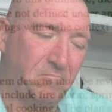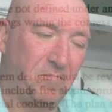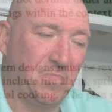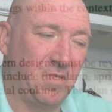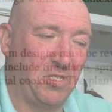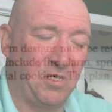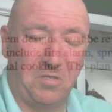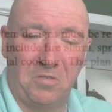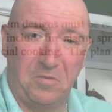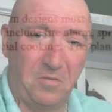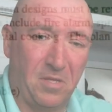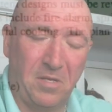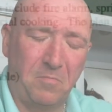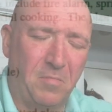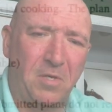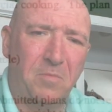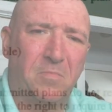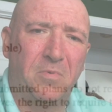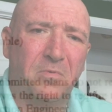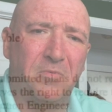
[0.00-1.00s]
Did you think
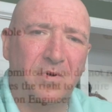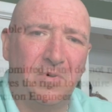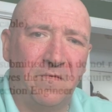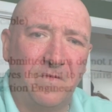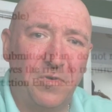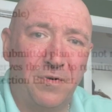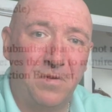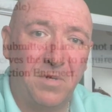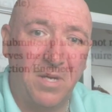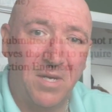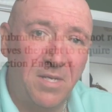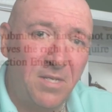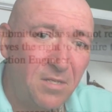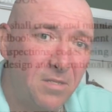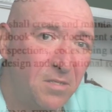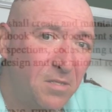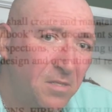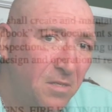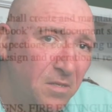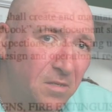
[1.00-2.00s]
people want to vote
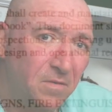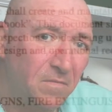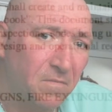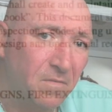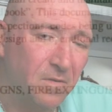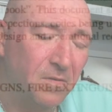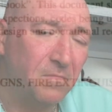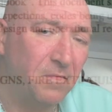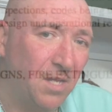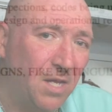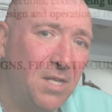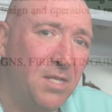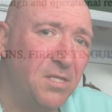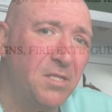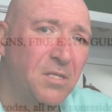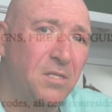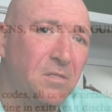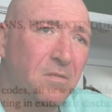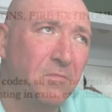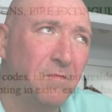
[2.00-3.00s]
yes for
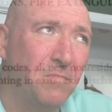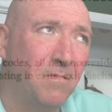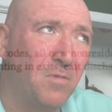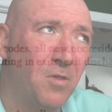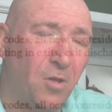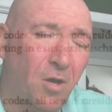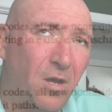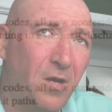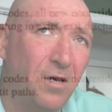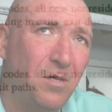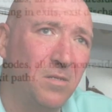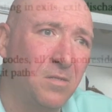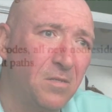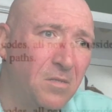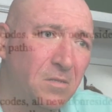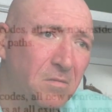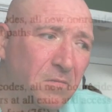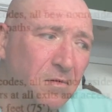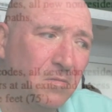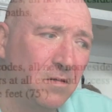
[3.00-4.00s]
less law?
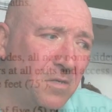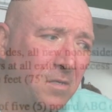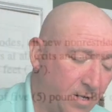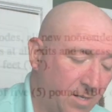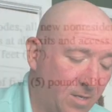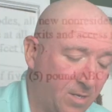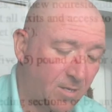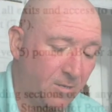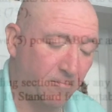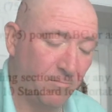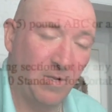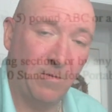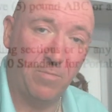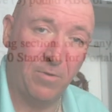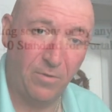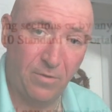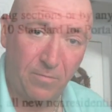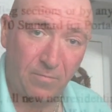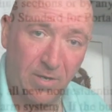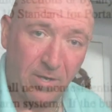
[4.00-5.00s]

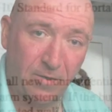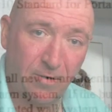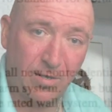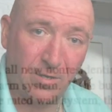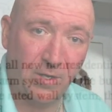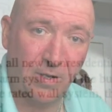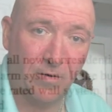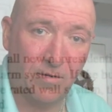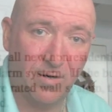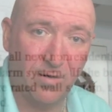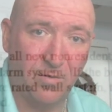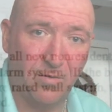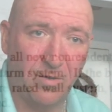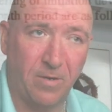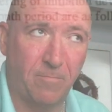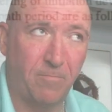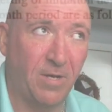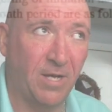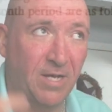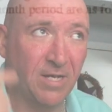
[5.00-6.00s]
People do better on their own,
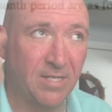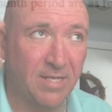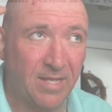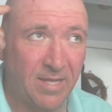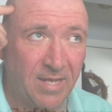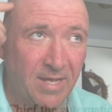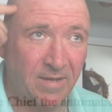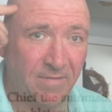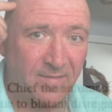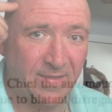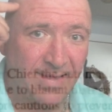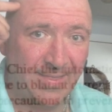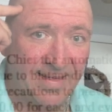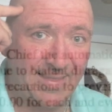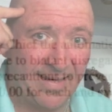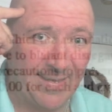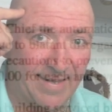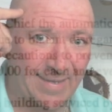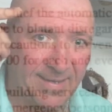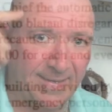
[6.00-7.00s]
because then they have to
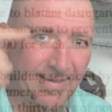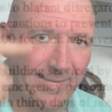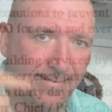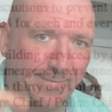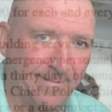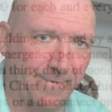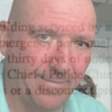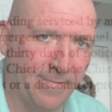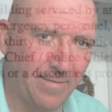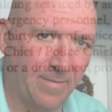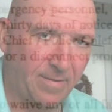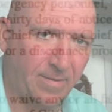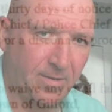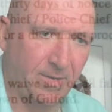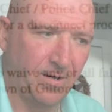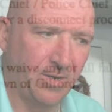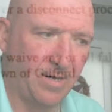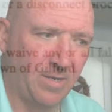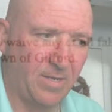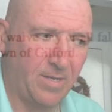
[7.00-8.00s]
think.
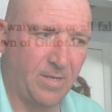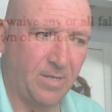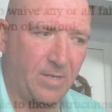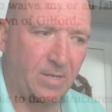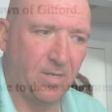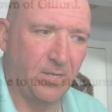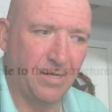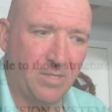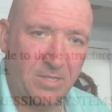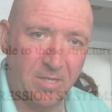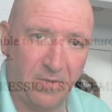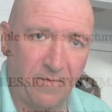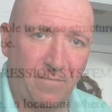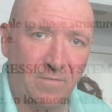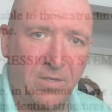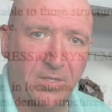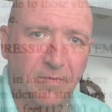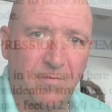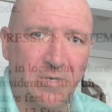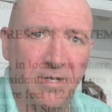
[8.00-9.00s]

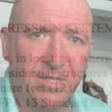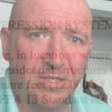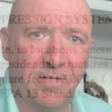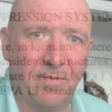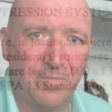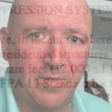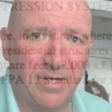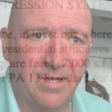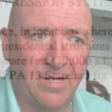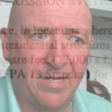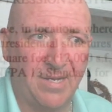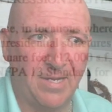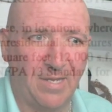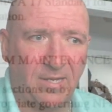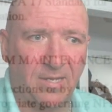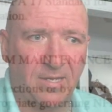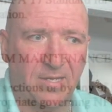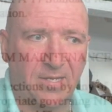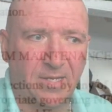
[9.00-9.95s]
Self-responsibility.